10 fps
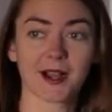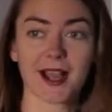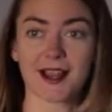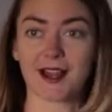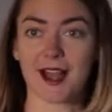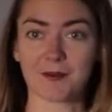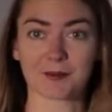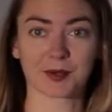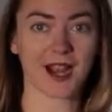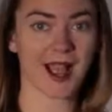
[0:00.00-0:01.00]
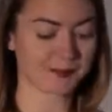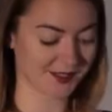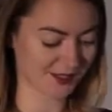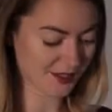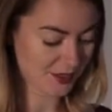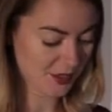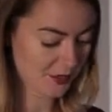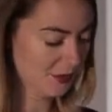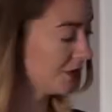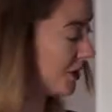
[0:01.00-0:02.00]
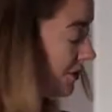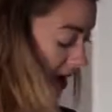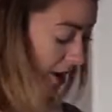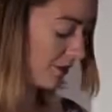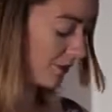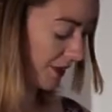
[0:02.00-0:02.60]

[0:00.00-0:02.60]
but perhaps you do know,